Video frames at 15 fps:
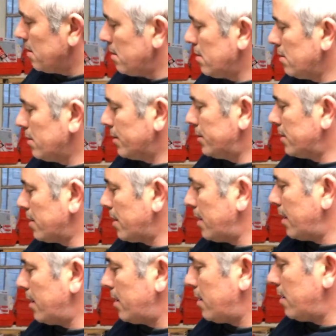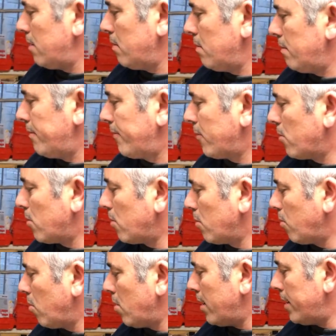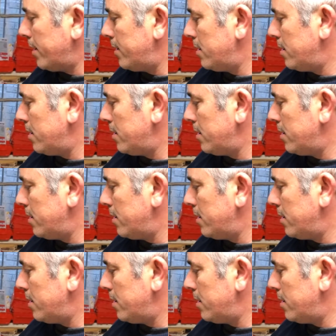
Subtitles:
Looks like for what